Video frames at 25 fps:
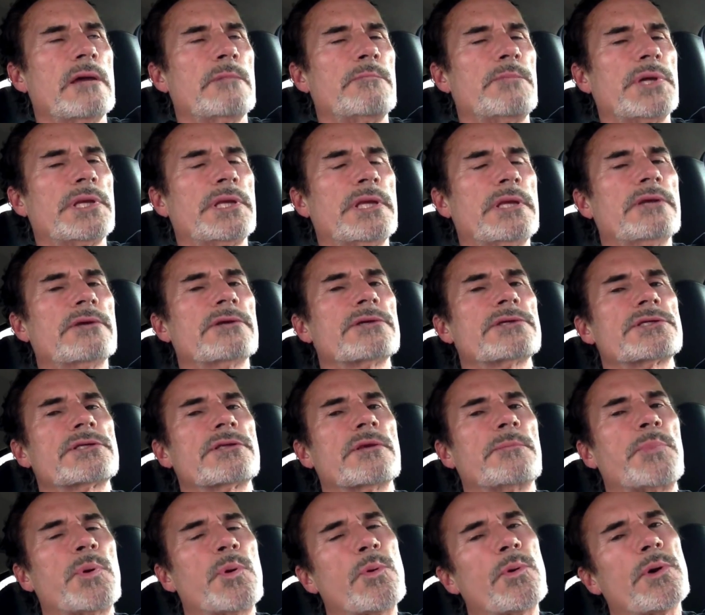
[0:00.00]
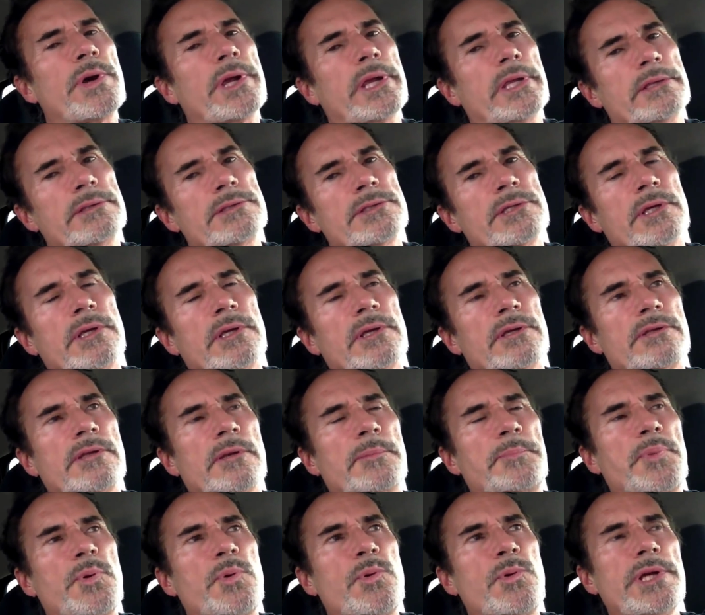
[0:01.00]
But here's the point.
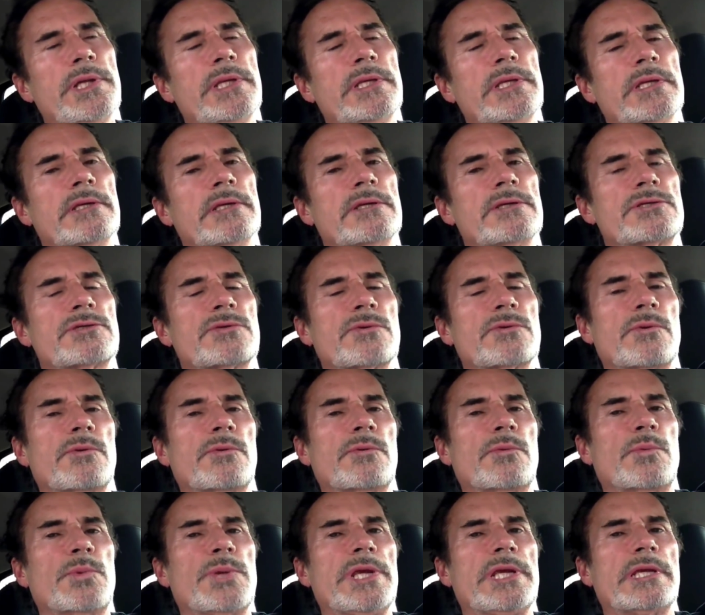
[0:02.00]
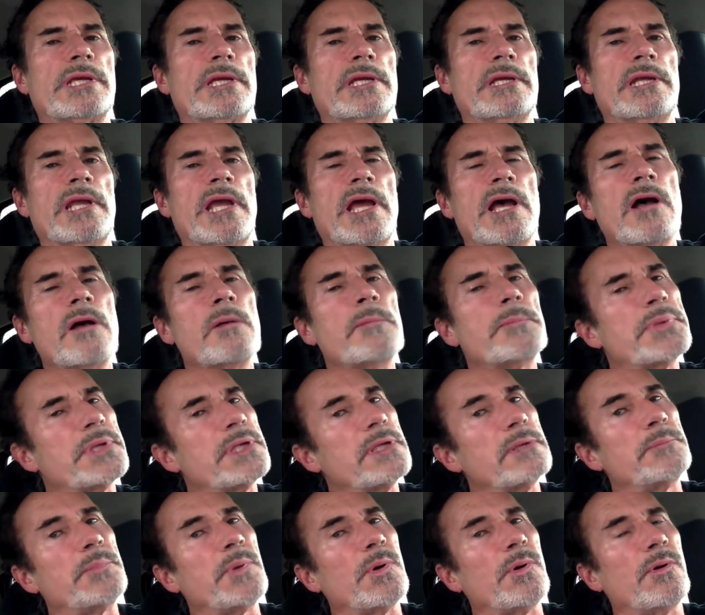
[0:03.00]
The point is we can help
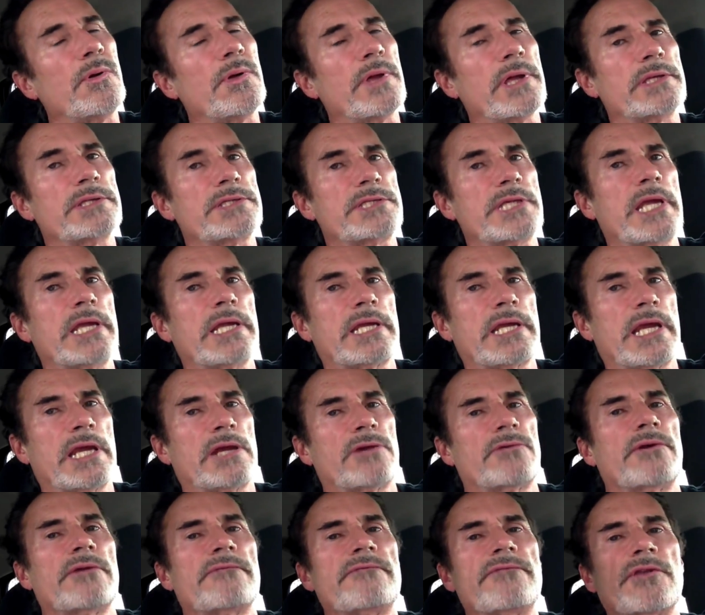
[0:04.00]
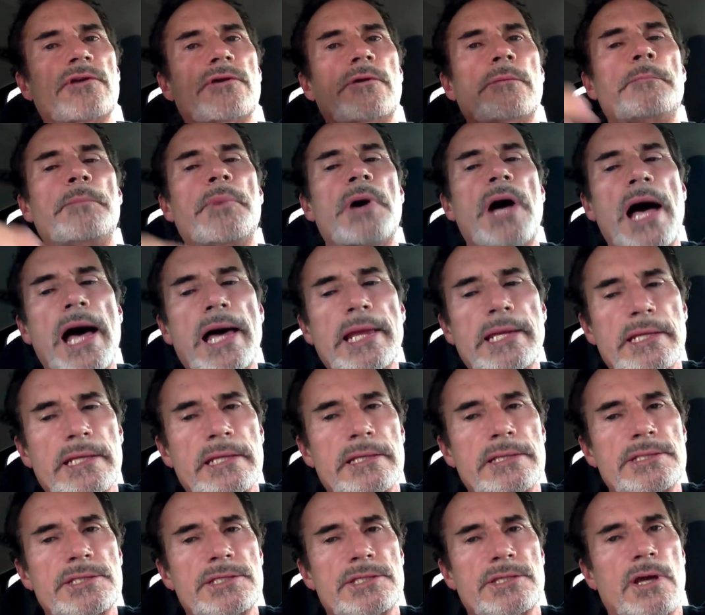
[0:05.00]
people and take care of their
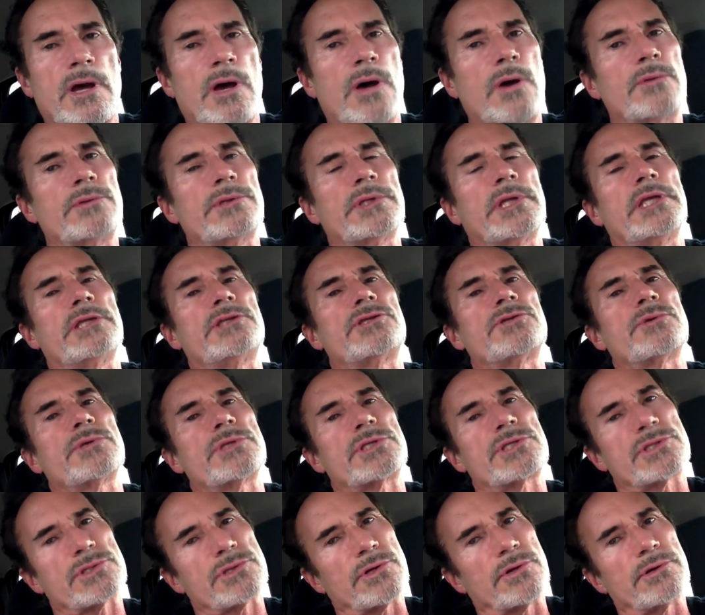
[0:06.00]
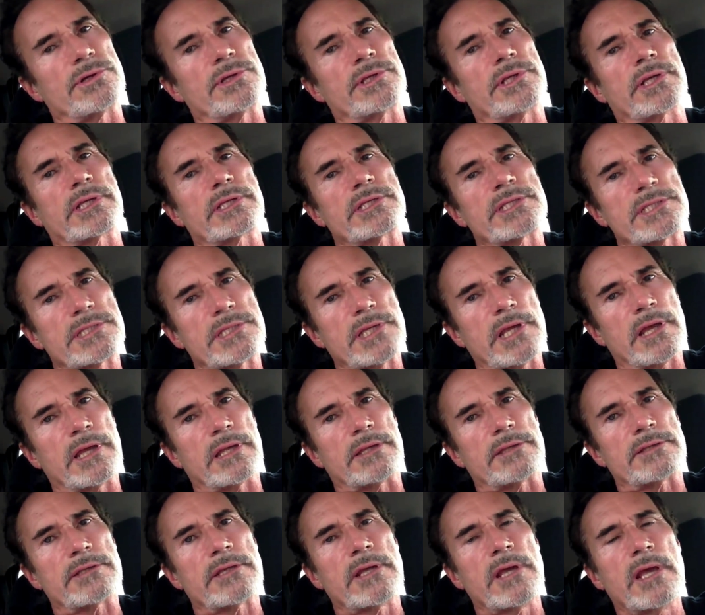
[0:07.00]
bodies only to a certain
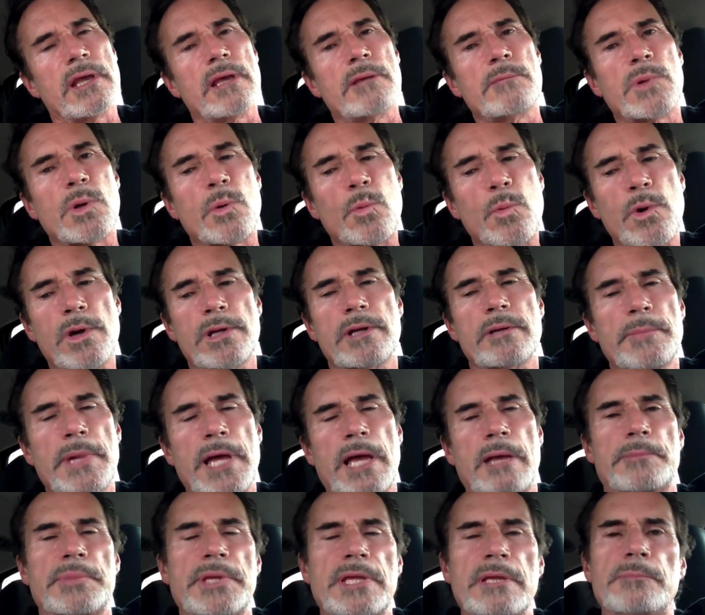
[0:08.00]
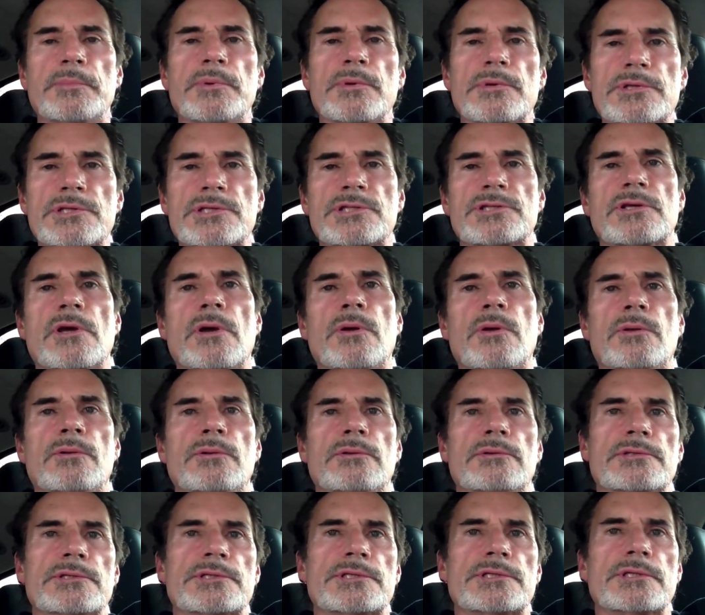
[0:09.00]
extent. But what about people's
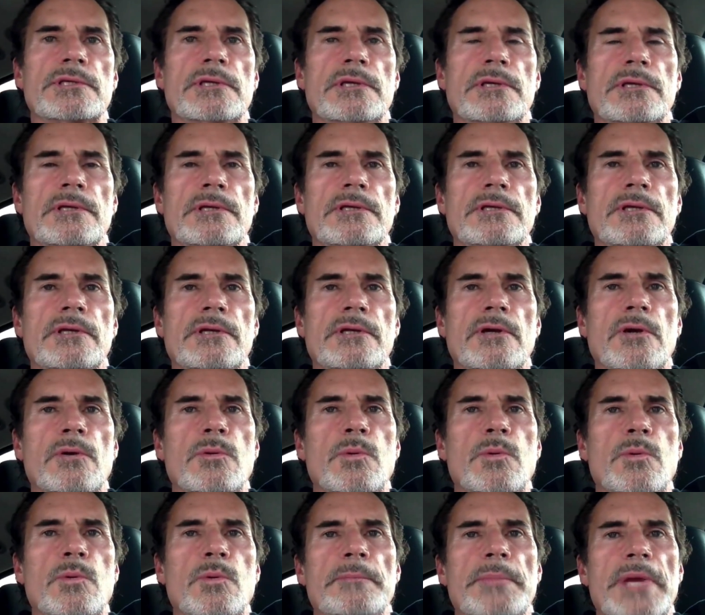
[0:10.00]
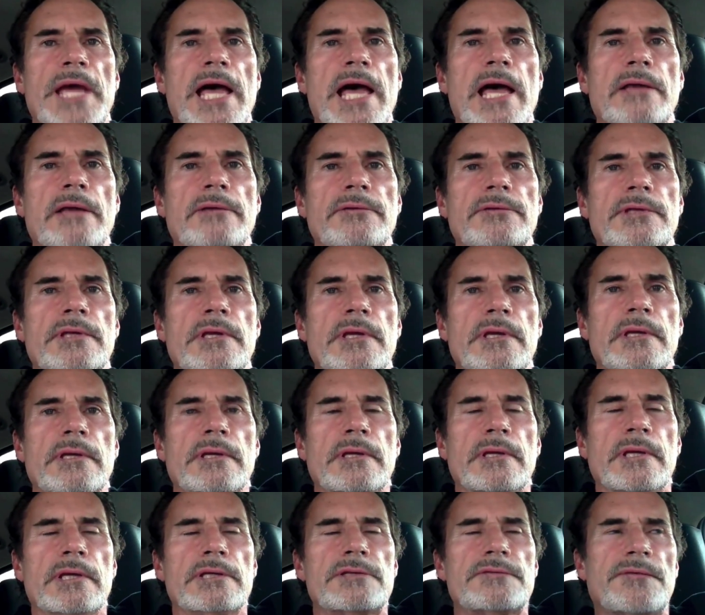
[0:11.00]
souls? You know, what about
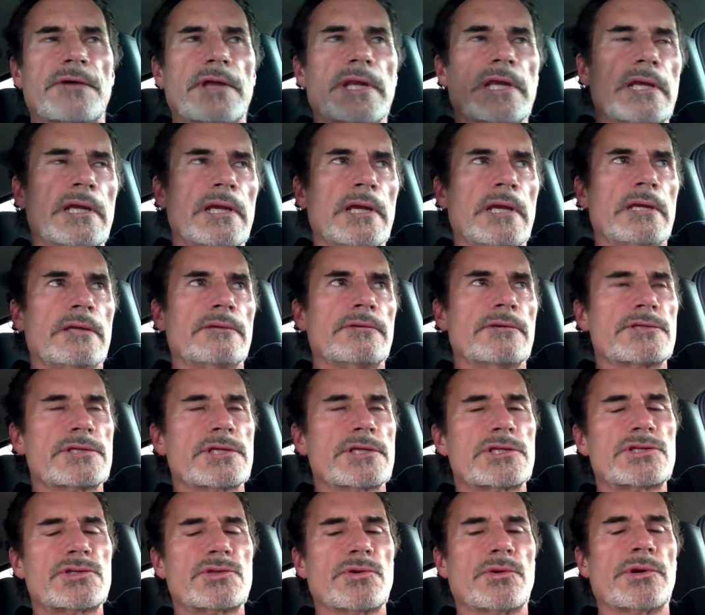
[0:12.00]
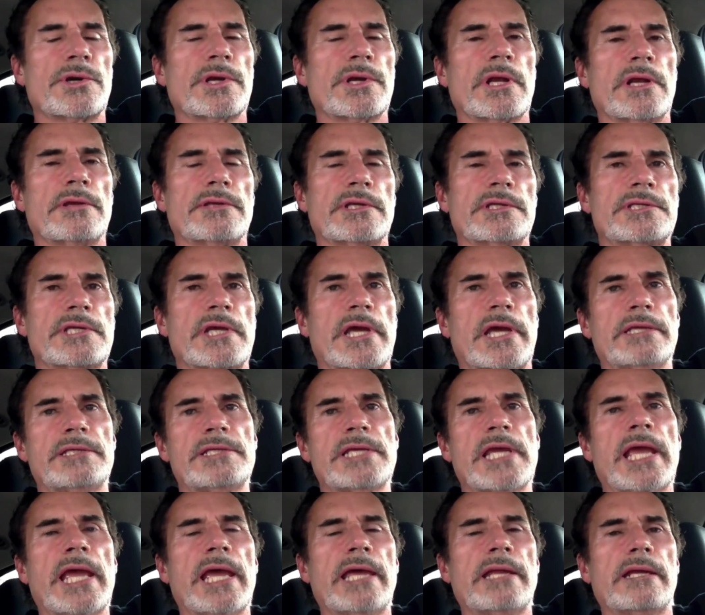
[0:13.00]
it's funny, there's a story on the
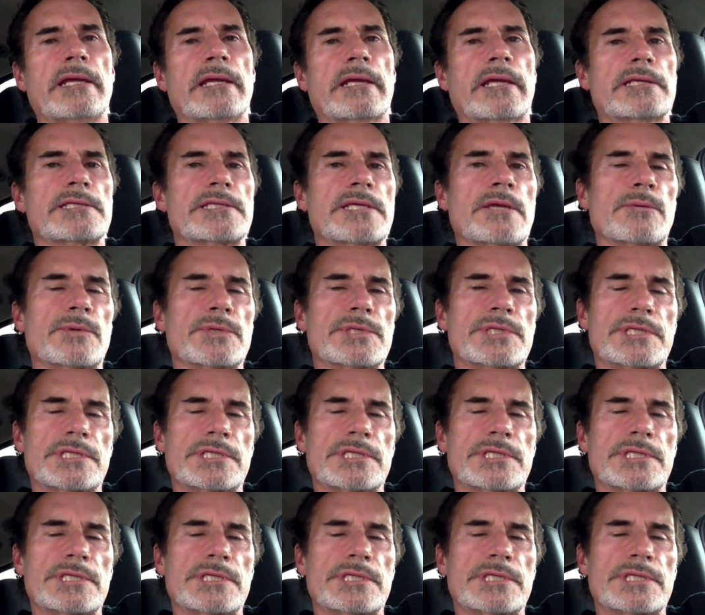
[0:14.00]
Titanic as it was